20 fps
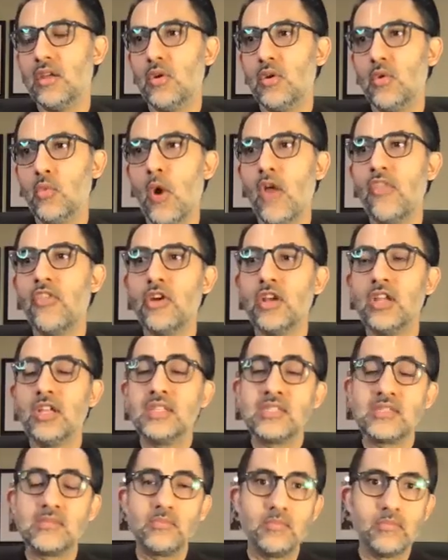whether
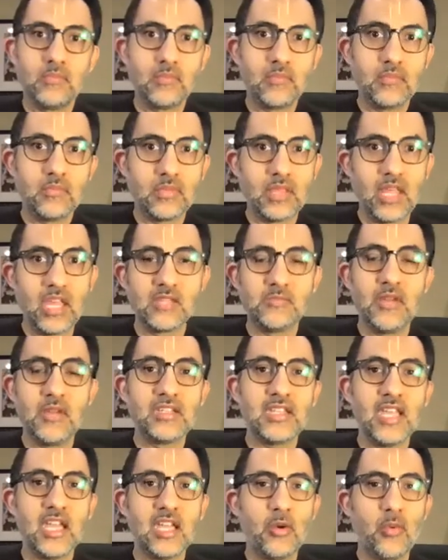it's things being
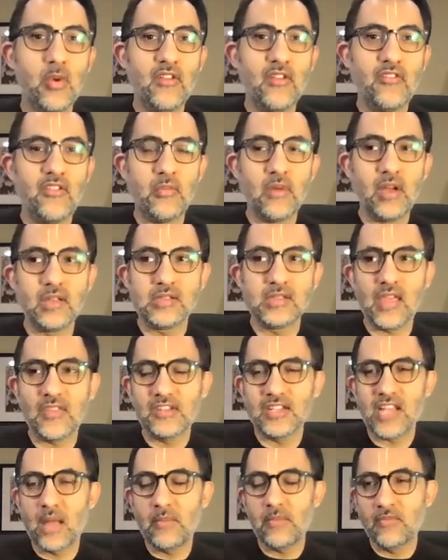taken away from us at the
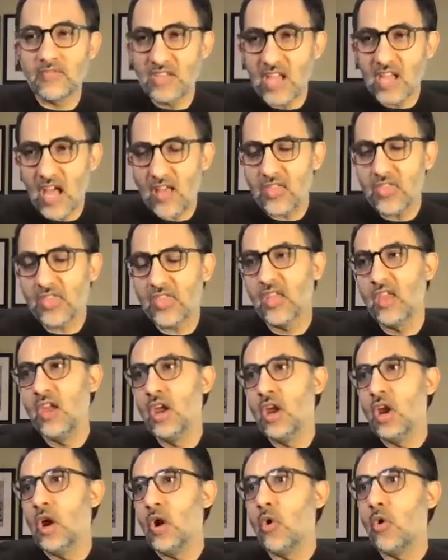time of death,
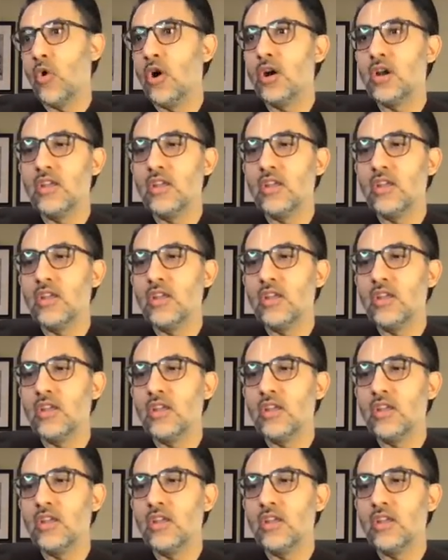or